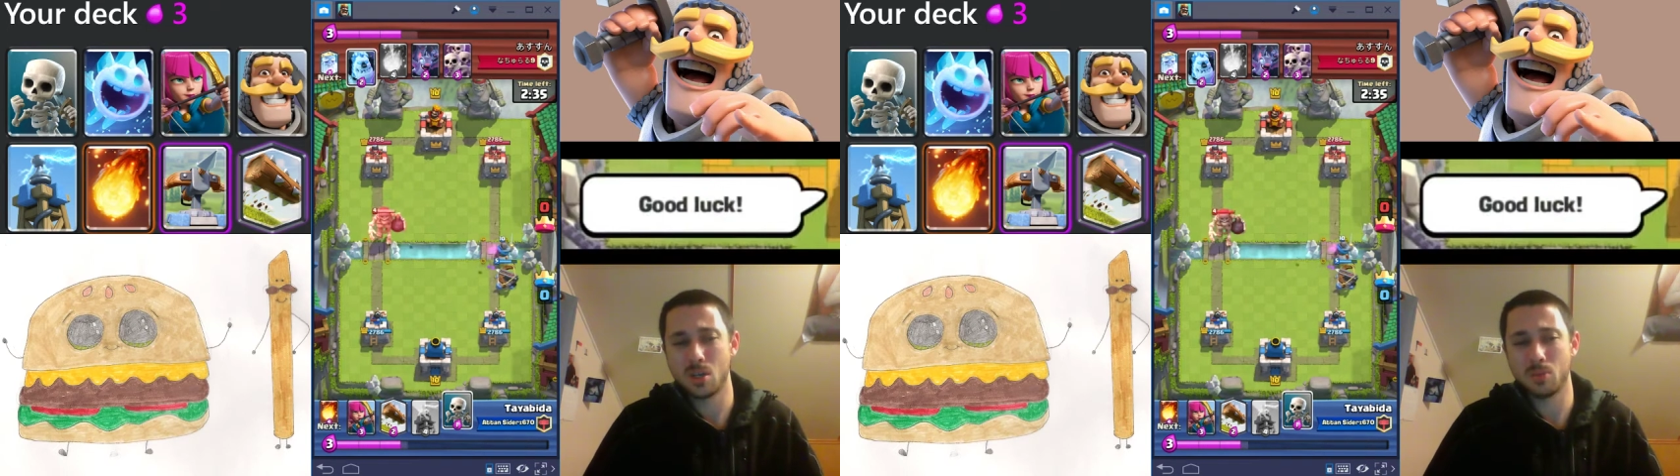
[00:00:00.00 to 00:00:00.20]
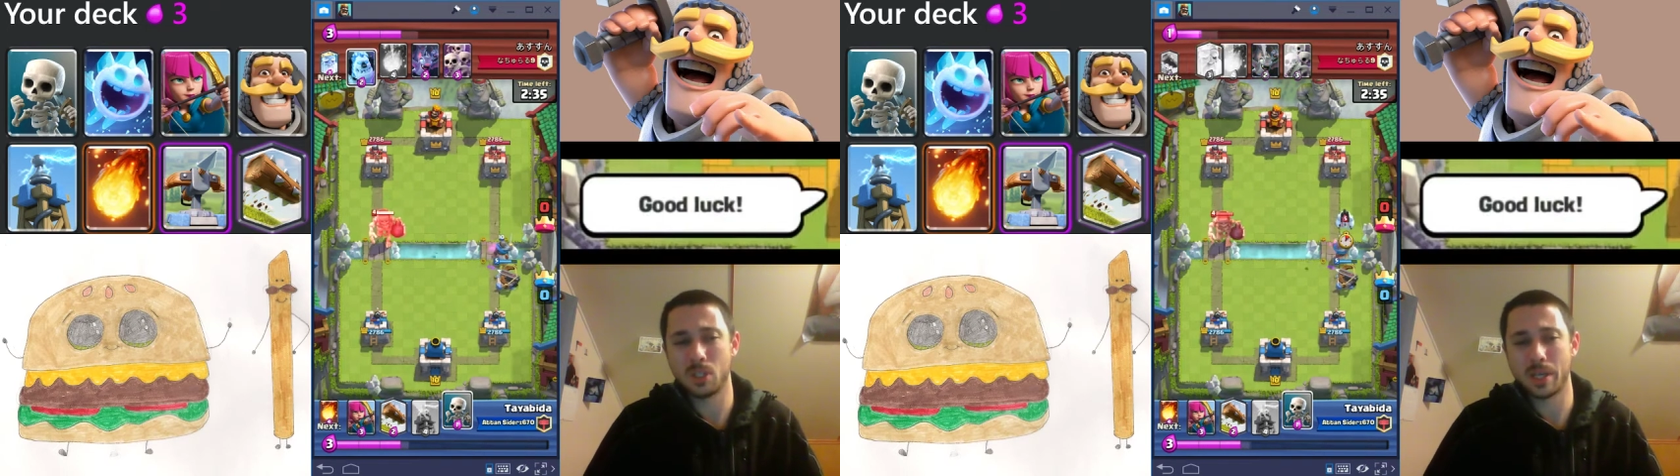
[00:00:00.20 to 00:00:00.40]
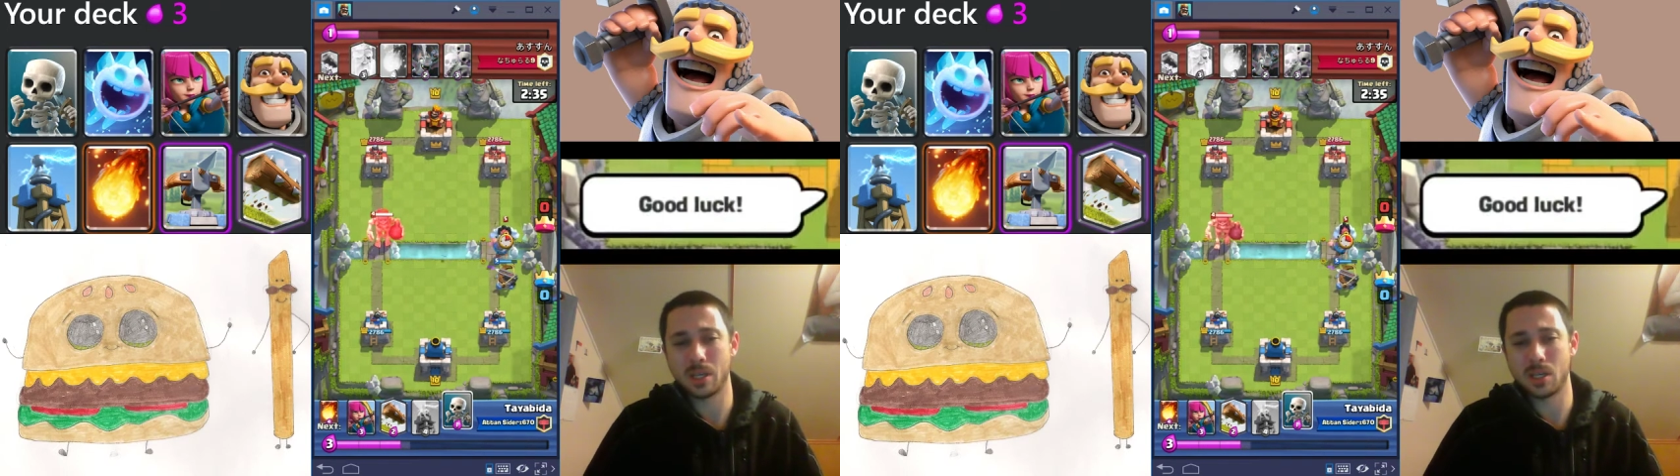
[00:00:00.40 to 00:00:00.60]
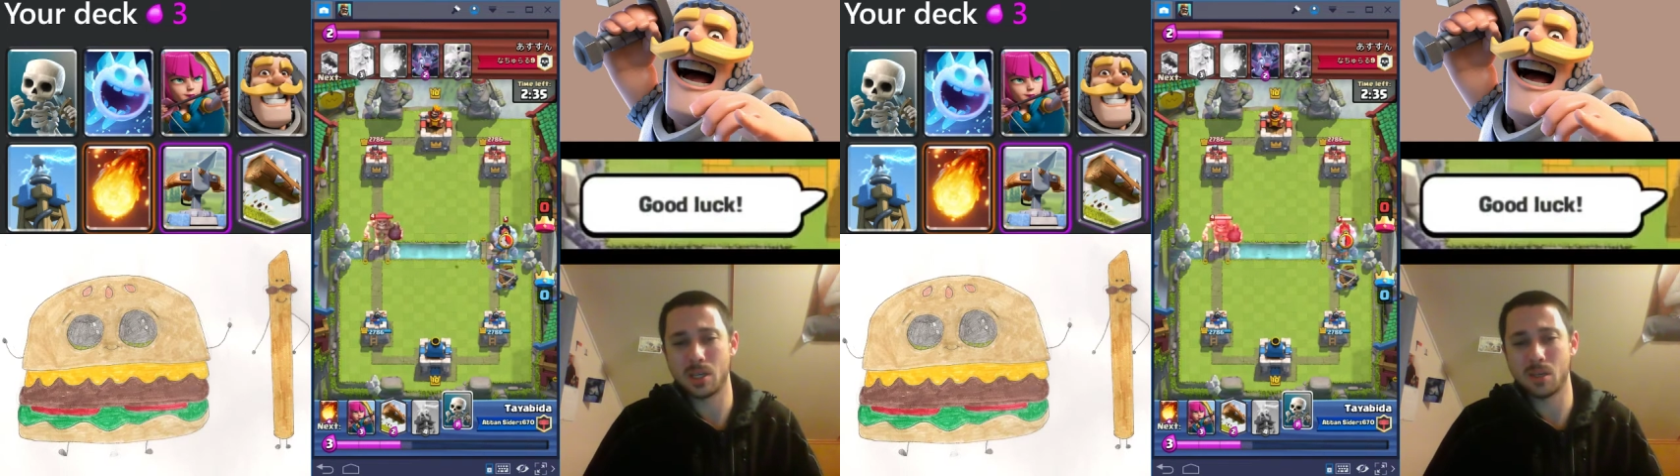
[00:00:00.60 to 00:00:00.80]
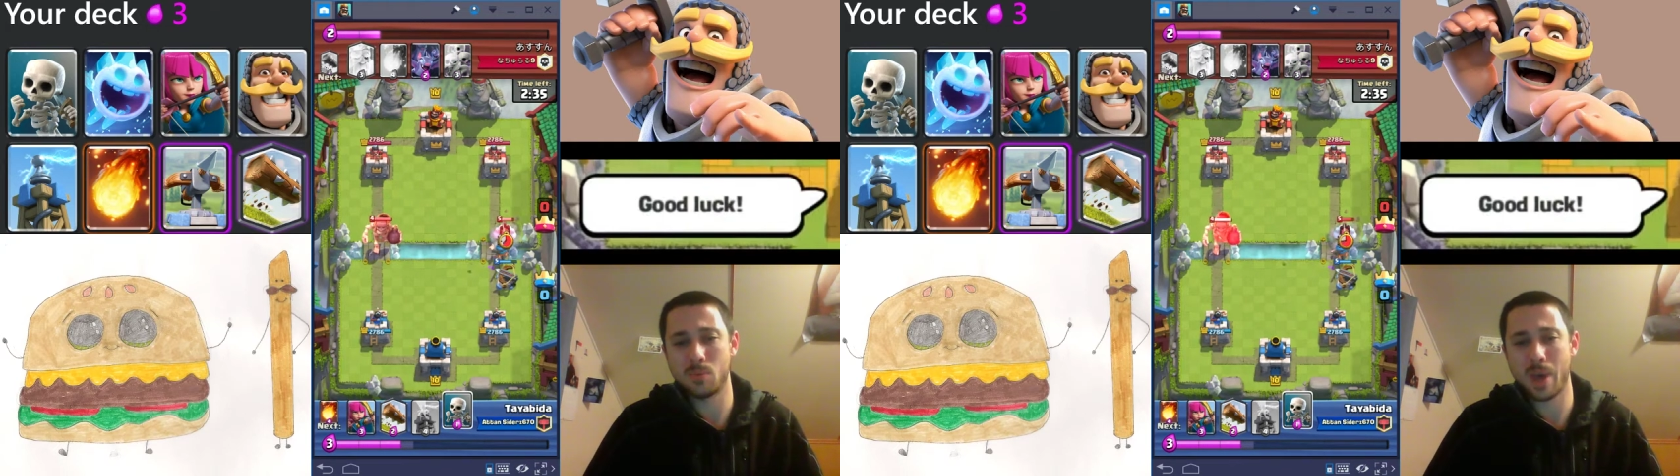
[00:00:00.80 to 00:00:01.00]
but like
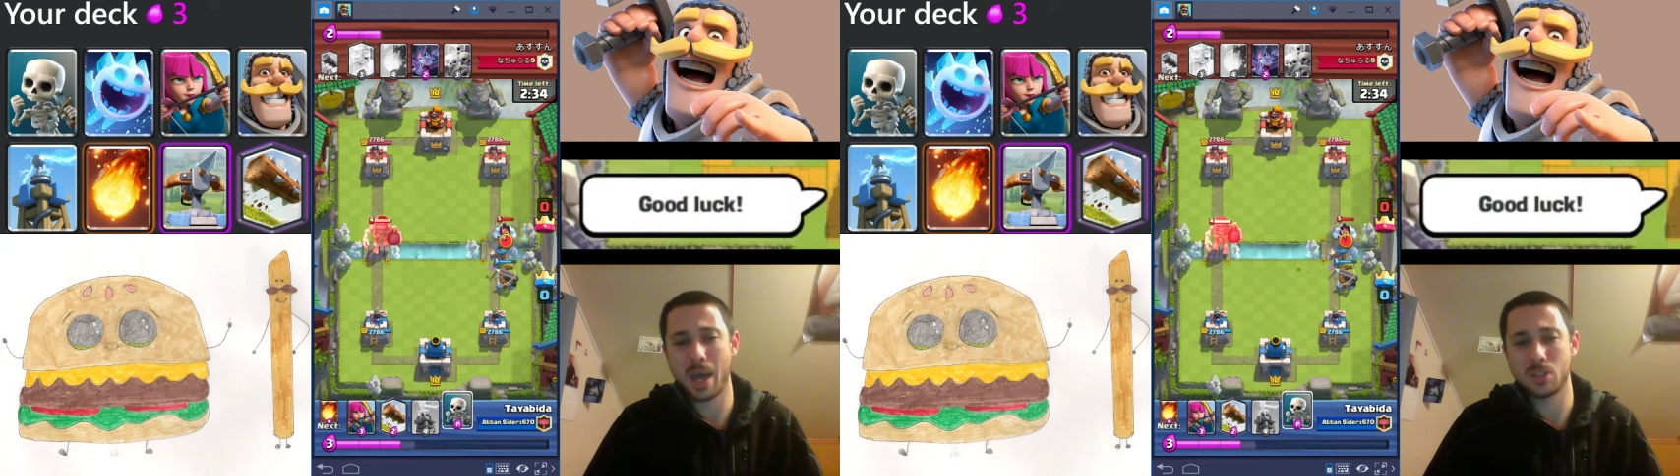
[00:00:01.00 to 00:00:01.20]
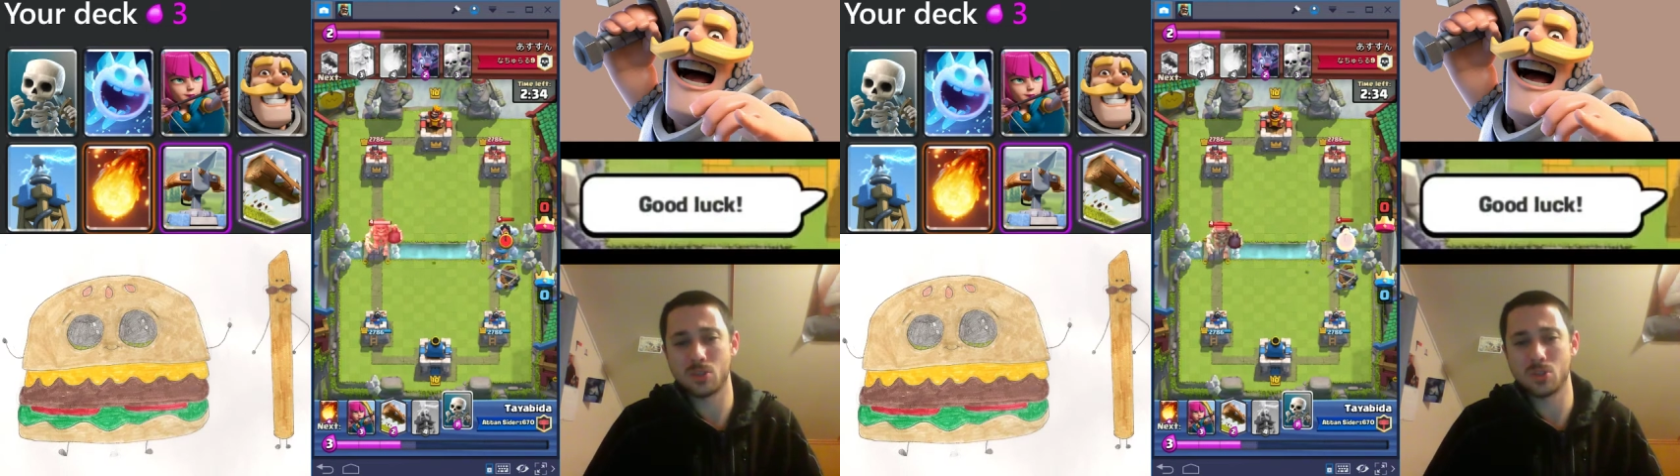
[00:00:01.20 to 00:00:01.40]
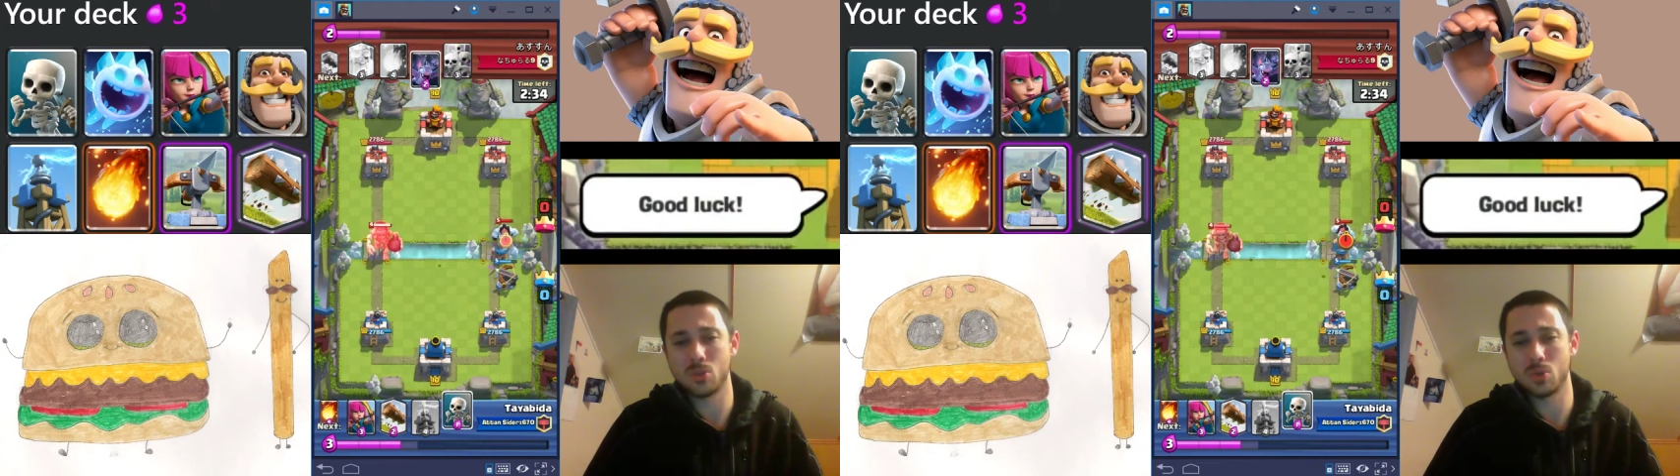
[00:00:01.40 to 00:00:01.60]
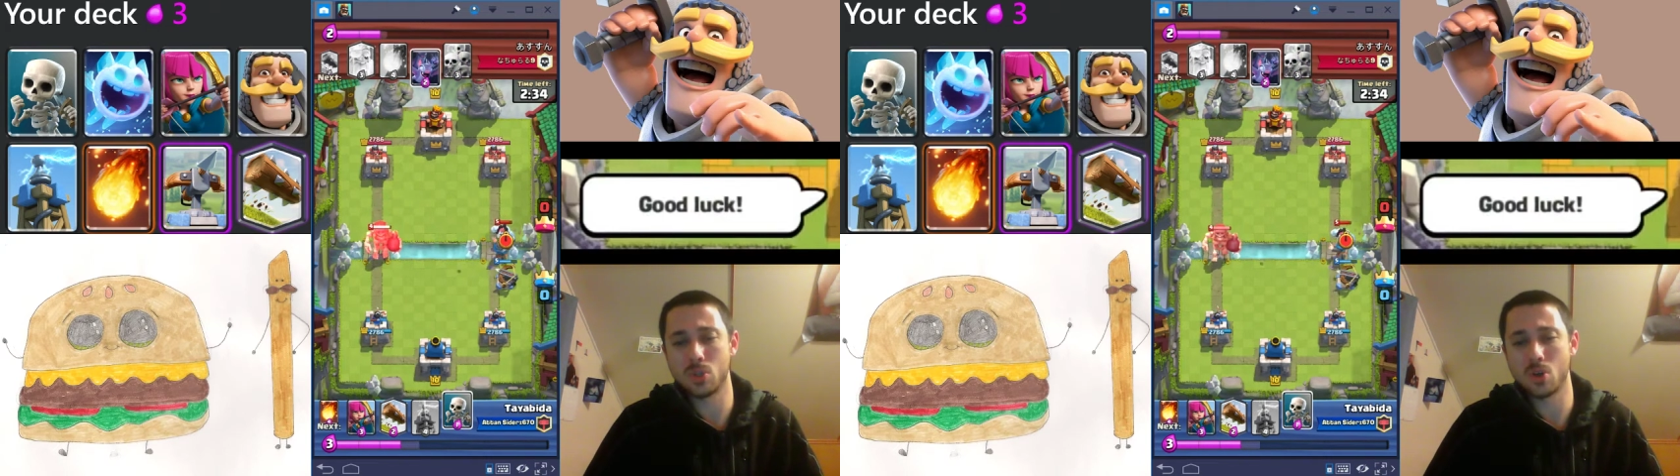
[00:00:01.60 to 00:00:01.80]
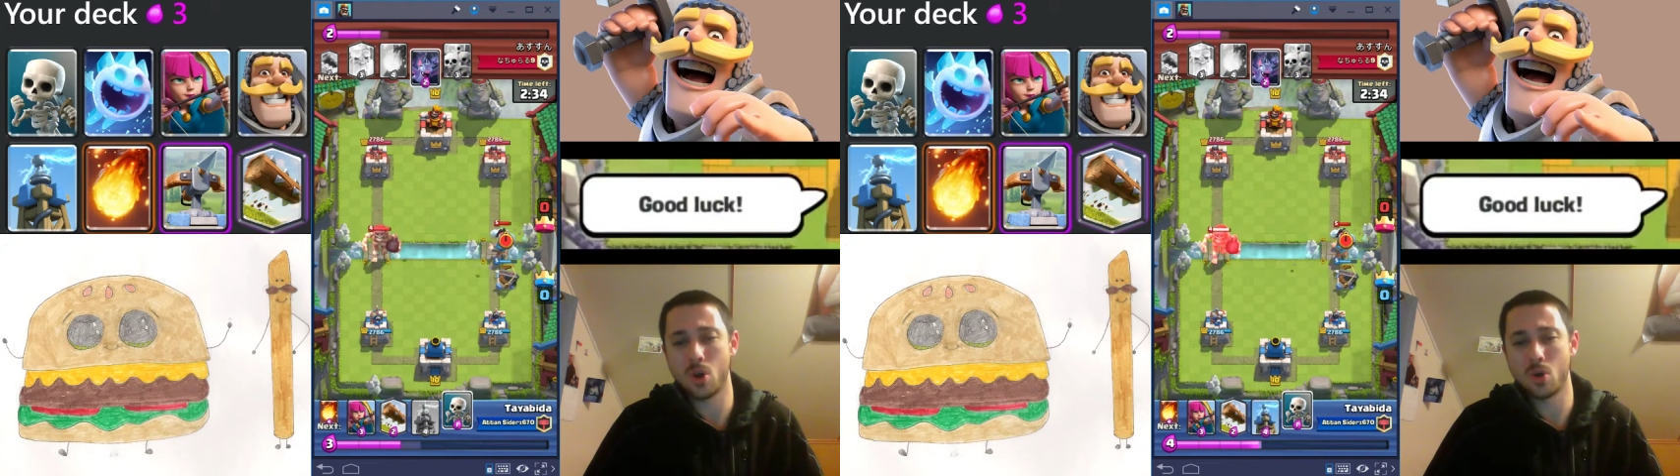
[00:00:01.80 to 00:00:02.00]
a patch or two
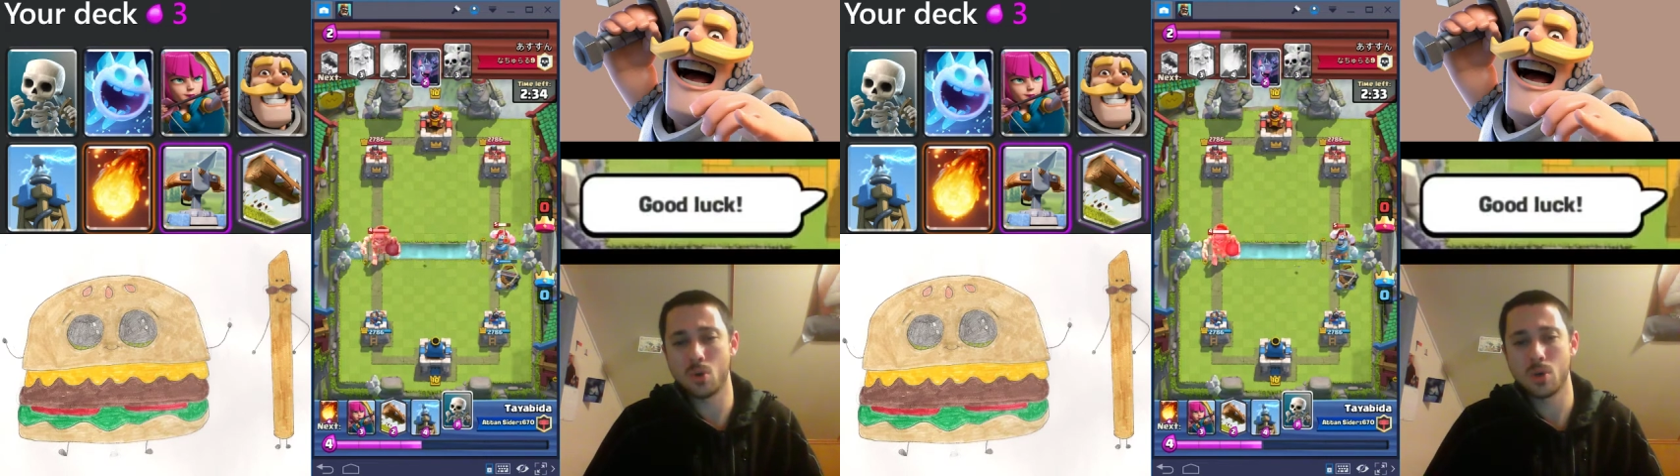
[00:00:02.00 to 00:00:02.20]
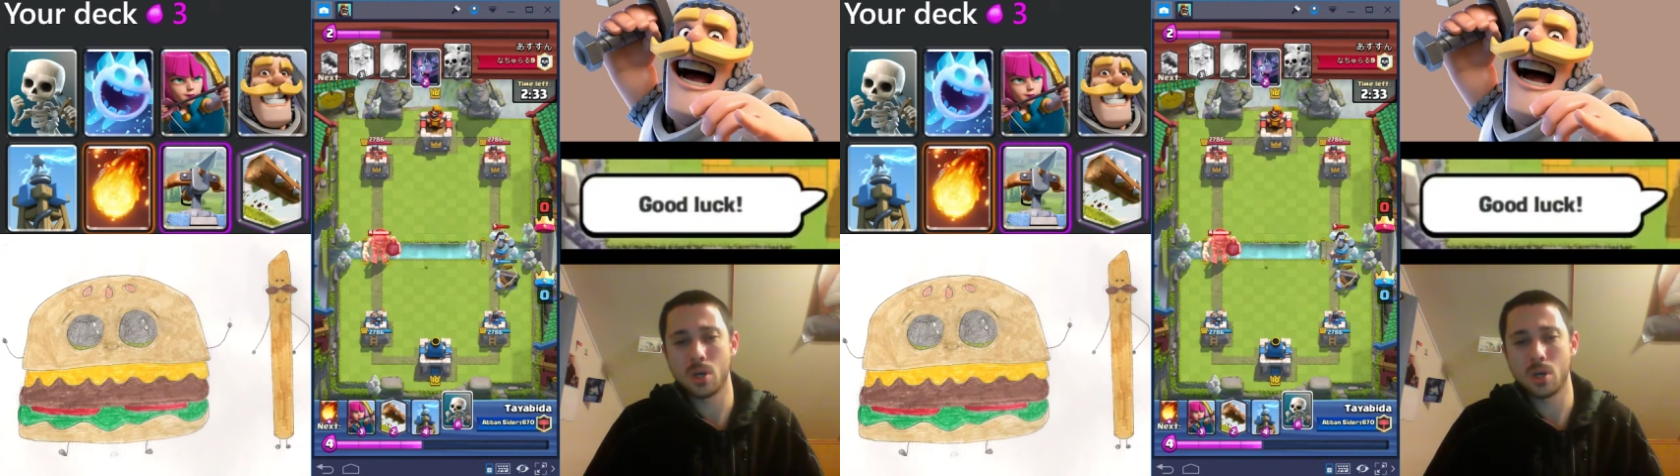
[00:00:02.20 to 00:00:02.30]
ago,